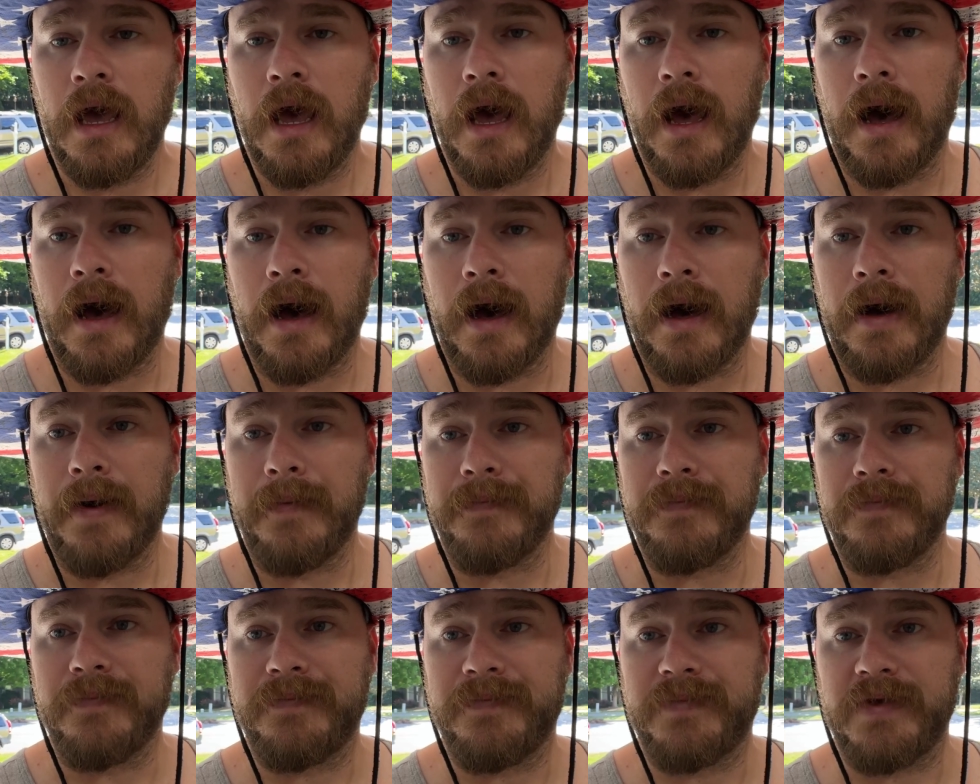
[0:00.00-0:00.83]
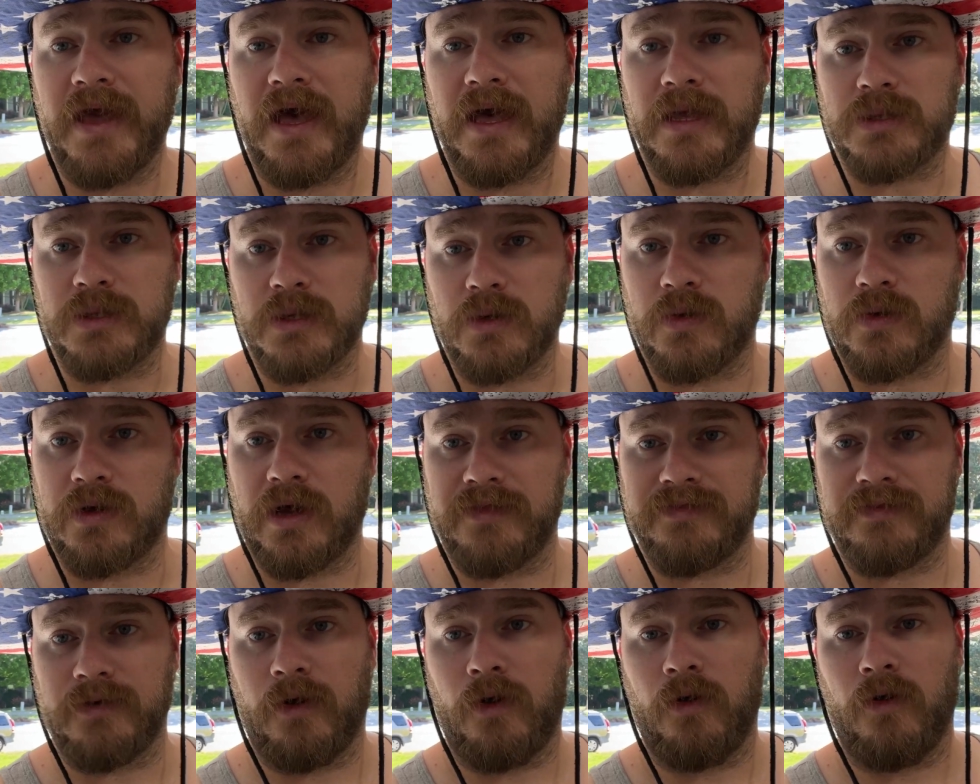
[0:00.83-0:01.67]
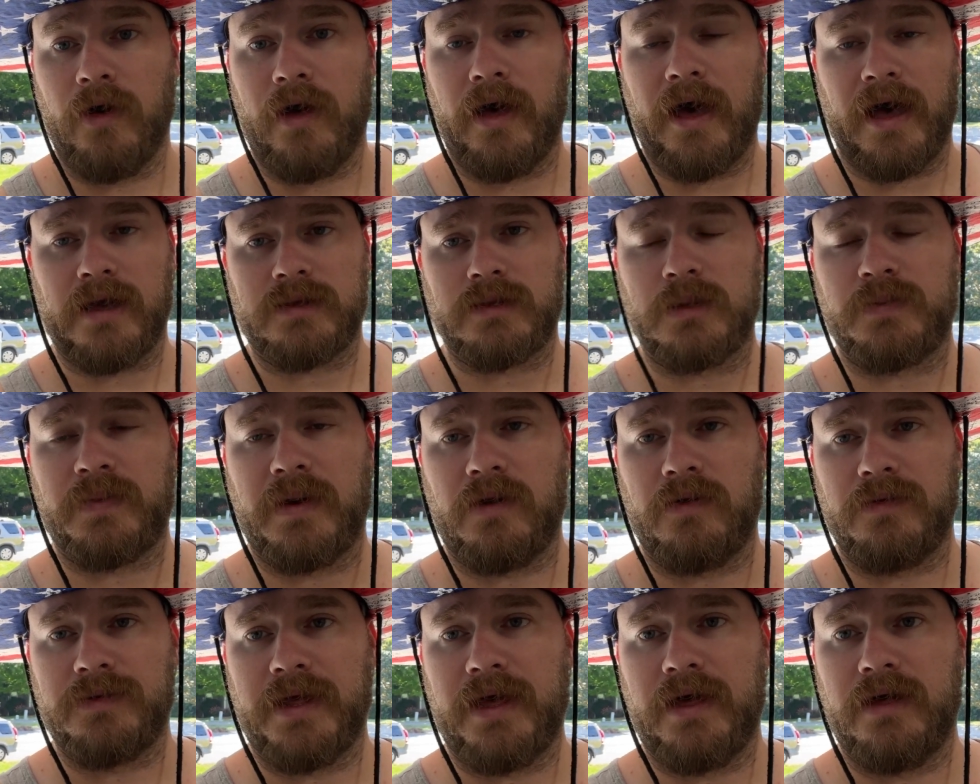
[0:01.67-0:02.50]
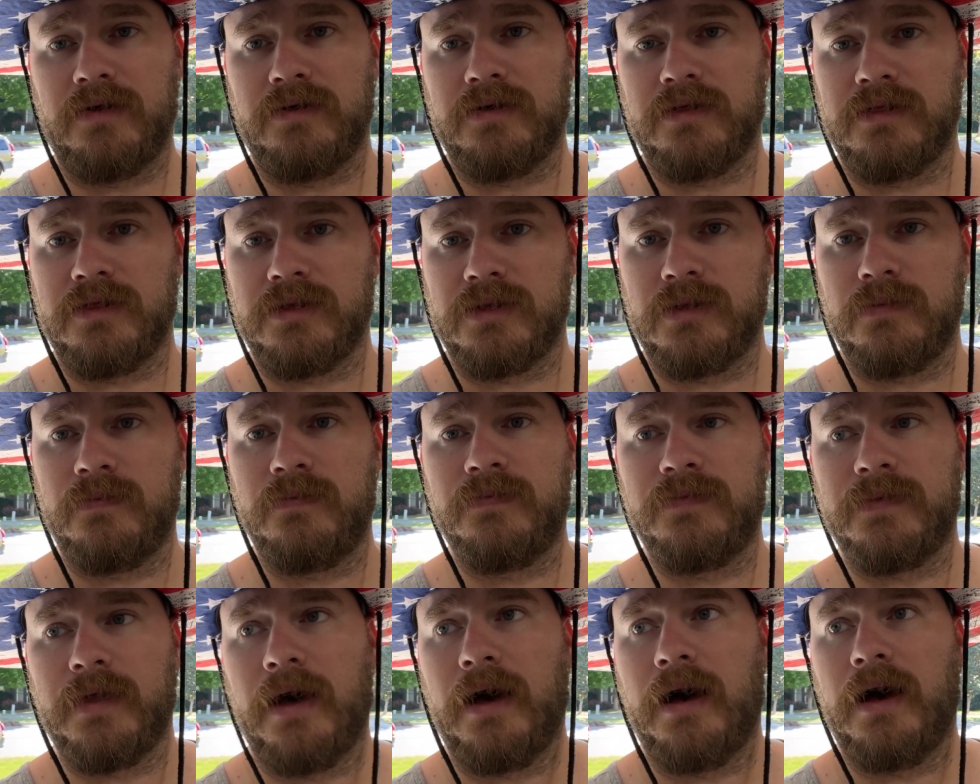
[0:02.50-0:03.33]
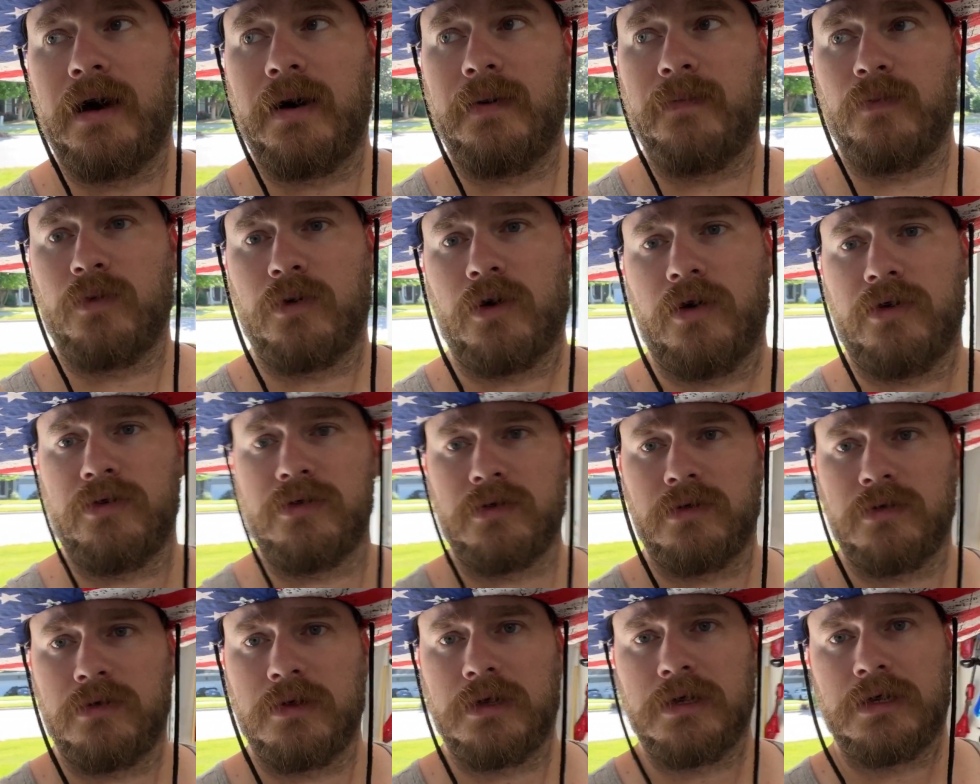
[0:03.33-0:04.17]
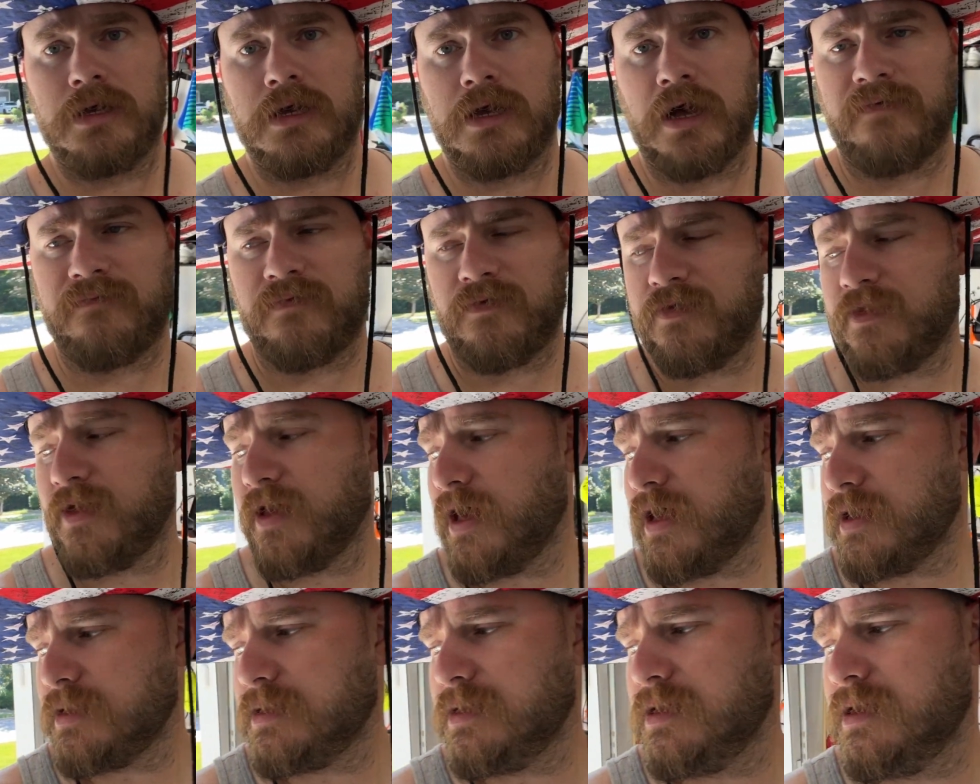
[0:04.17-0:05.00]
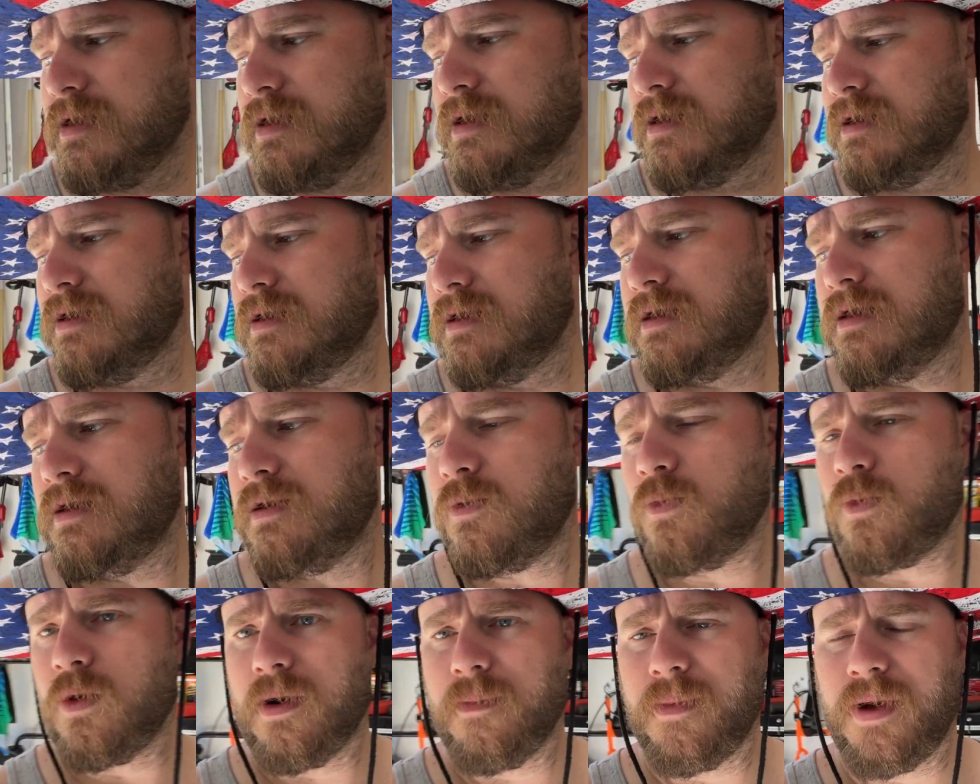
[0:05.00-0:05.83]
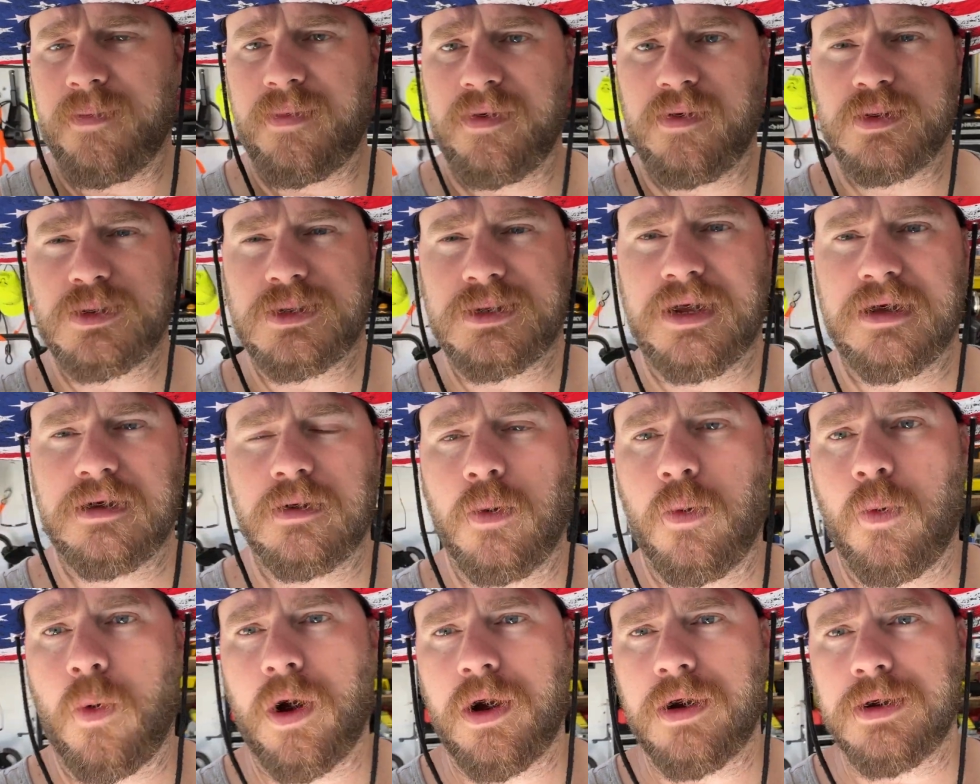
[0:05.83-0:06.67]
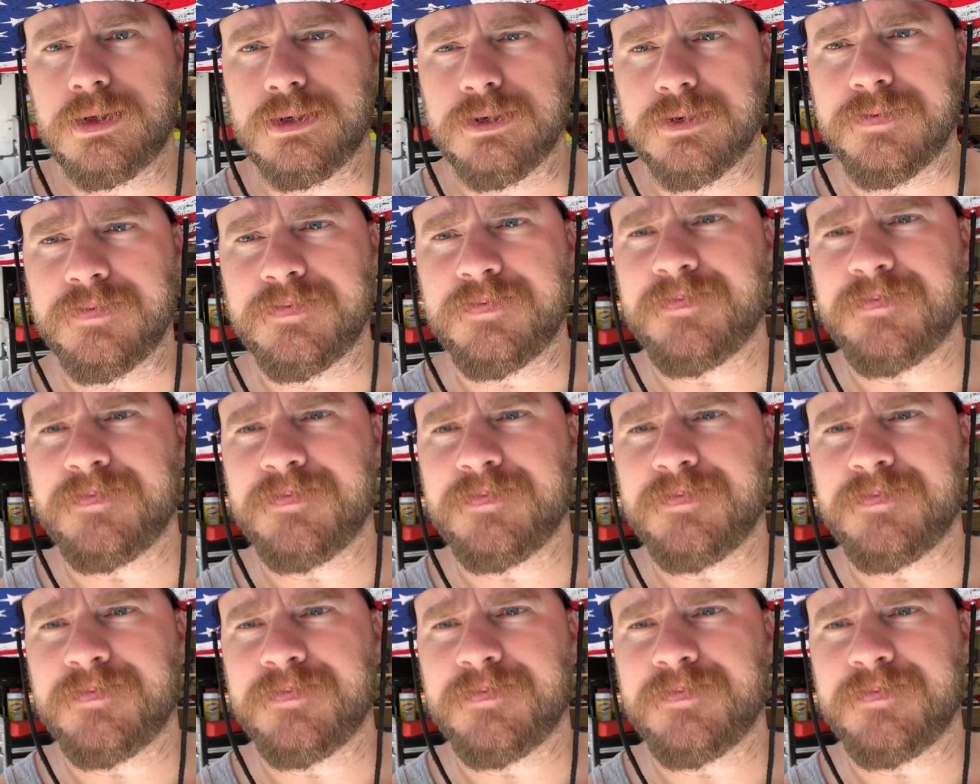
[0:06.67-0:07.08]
Yeah, so we've got the whole access panel down, and we'll go ahead and cover that and where I might be able to snake a wire to.